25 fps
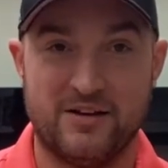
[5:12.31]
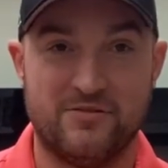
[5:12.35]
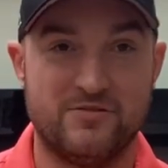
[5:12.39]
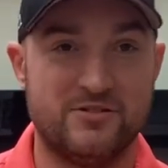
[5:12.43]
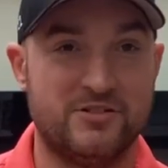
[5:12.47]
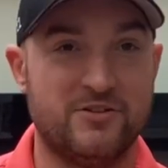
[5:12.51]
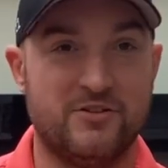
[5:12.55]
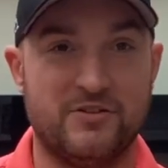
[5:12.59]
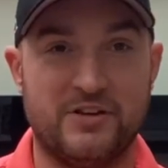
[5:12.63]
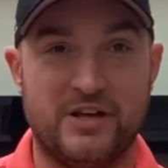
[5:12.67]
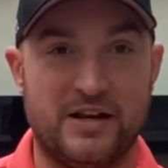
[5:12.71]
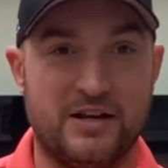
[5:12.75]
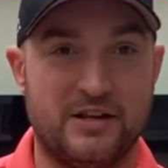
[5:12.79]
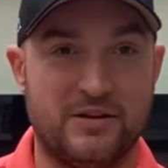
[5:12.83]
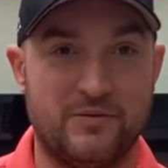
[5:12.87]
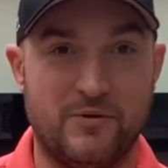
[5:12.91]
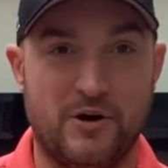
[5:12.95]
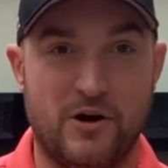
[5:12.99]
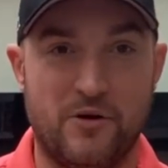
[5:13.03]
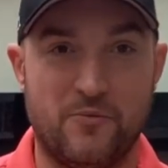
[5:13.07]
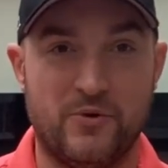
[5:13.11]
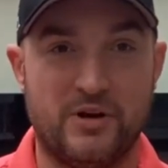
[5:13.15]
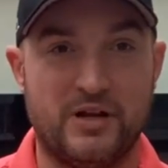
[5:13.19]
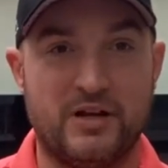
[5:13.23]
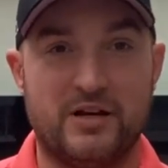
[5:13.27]
It's not the end of the
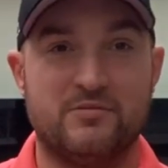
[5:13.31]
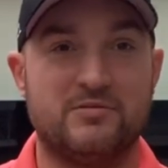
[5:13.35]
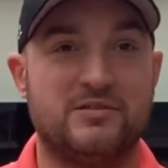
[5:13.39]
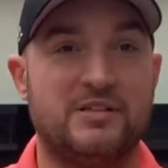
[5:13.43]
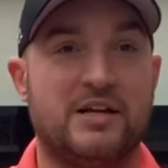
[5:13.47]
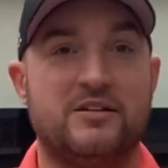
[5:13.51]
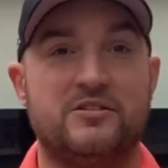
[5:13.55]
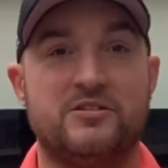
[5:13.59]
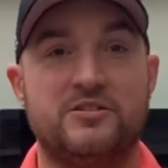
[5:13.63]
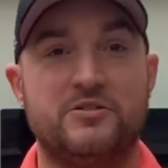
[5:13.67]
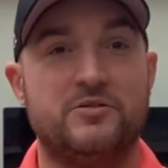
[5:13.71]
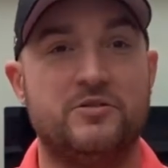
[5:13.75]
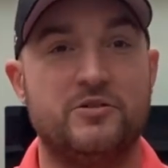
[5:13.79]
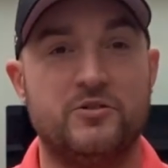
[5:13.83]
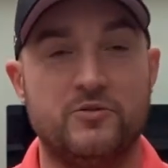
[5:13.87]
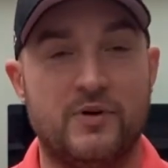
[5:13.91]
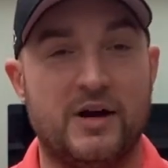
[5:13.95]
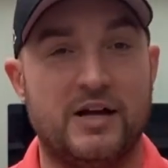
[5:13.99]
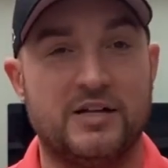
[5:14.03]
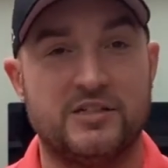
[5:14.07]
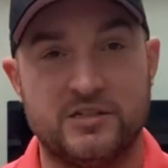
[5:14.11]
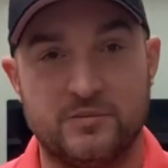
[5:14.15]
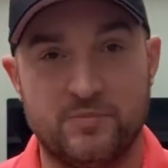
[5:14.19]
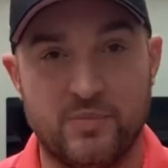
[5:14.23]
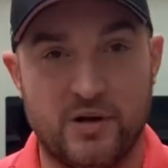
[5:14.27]
world. When it comes down to you
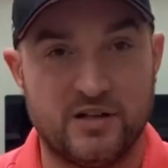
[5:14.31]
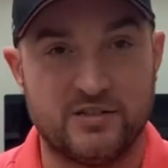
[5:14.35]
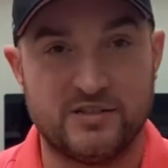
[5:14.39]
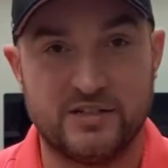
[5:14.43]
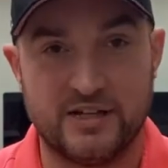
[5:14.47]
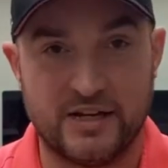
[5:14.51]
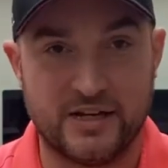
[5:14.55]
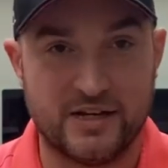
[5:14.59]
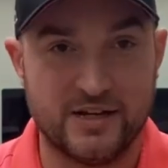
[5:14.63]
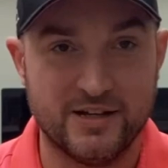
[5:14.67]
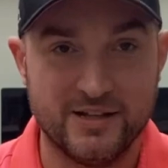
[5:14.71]
actually putting,